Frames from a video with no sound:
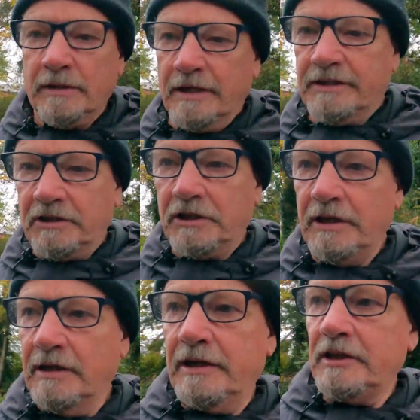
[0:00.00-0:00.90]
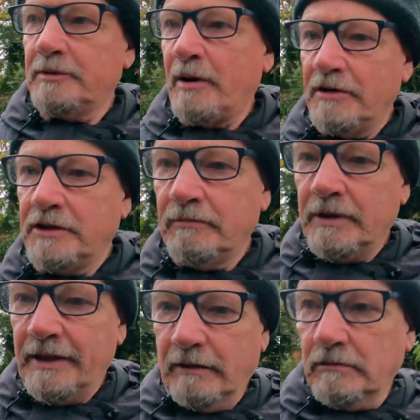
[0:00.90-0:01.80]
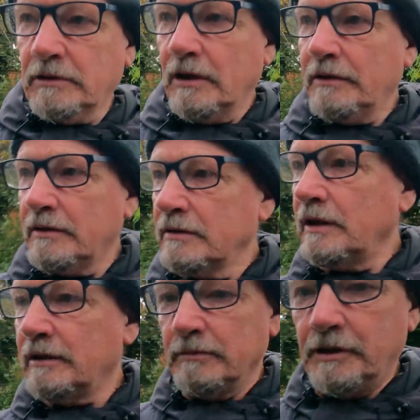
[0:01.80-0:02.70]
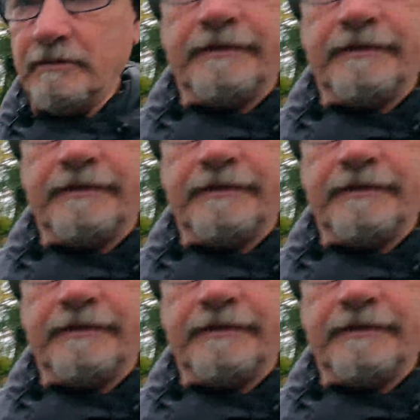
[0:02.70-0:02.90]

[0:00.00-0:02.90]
Did I say she in a disparaging way? Oh God, bloody